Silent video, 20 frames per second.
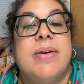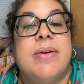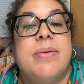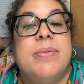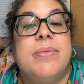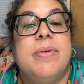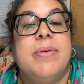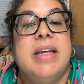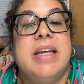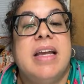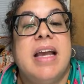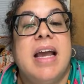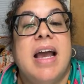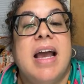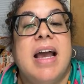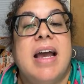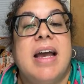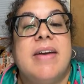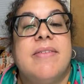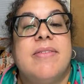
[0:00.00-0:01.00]
We
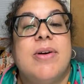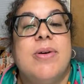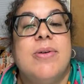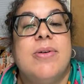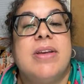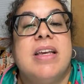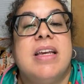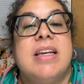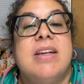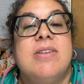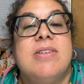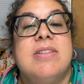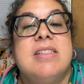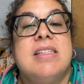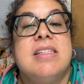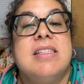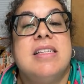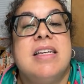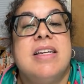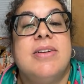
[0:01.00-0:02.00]
have, Giggles
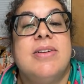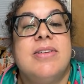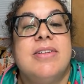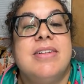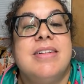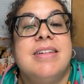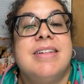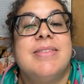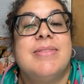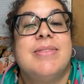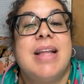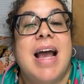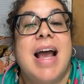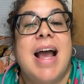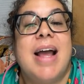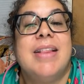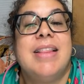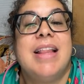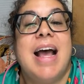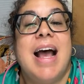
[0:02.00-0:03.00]
is here.
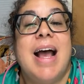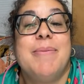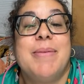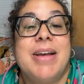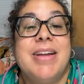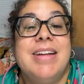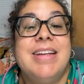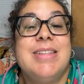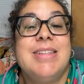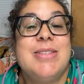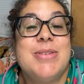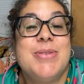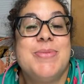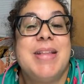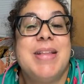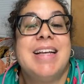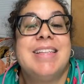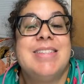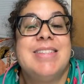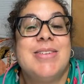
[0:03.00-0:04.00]
I'm going to assume
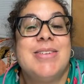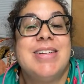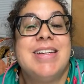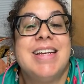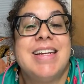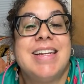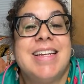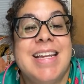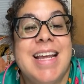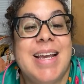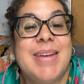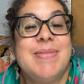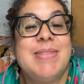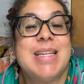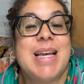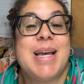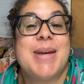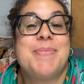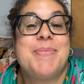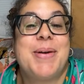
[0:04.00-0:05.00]
that's your nickname,
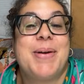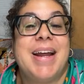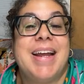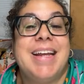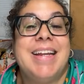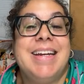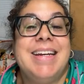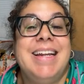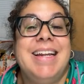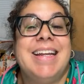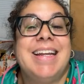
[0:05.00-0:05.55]
Deb, right?